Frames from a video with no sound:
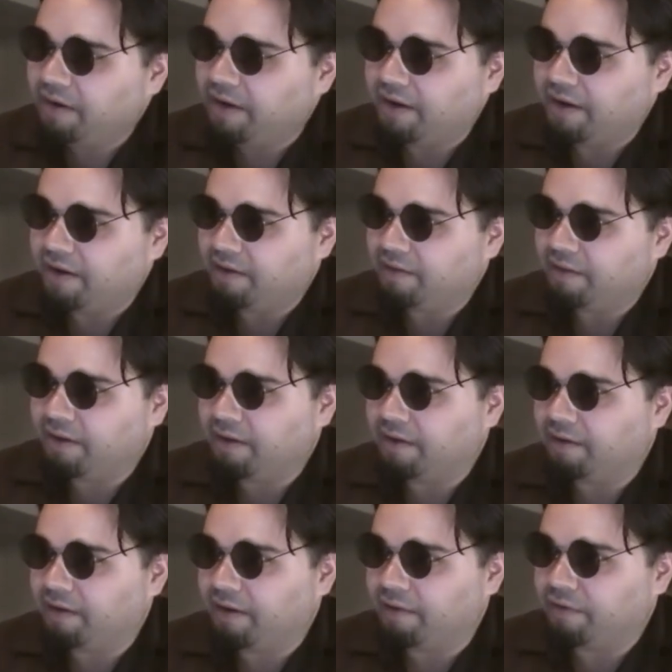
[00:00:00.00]
And
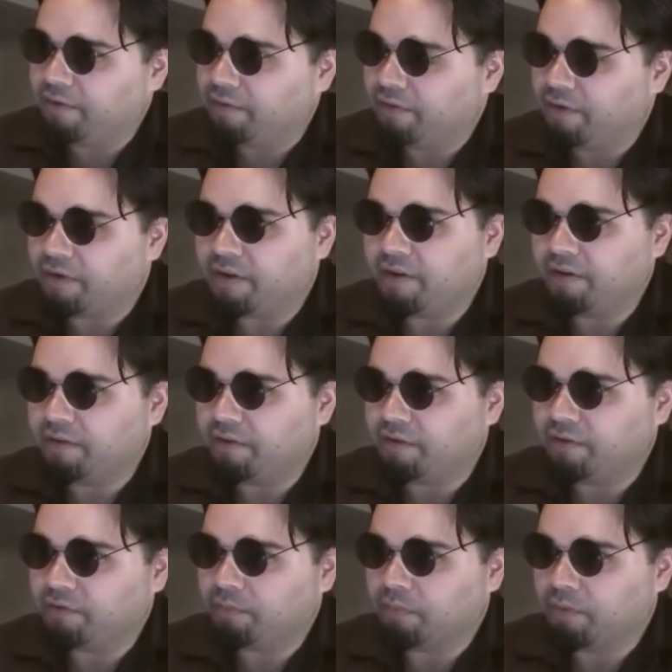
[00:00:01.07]
their
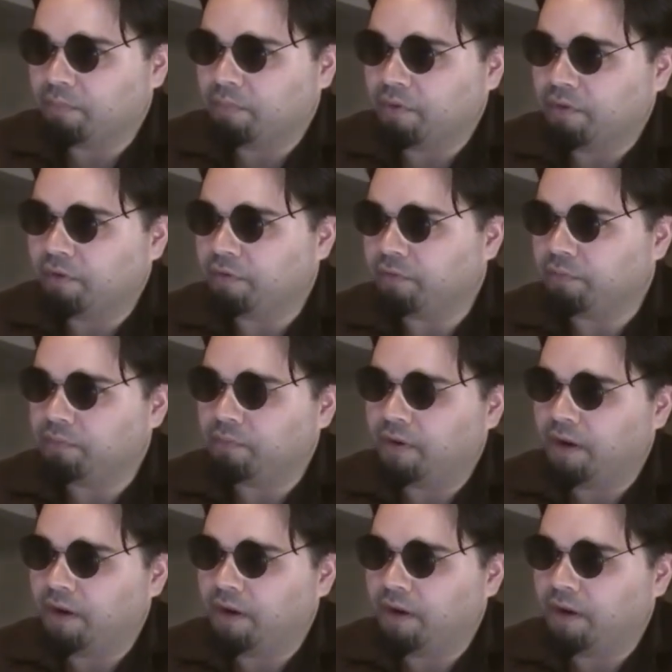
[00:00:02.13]
killers were both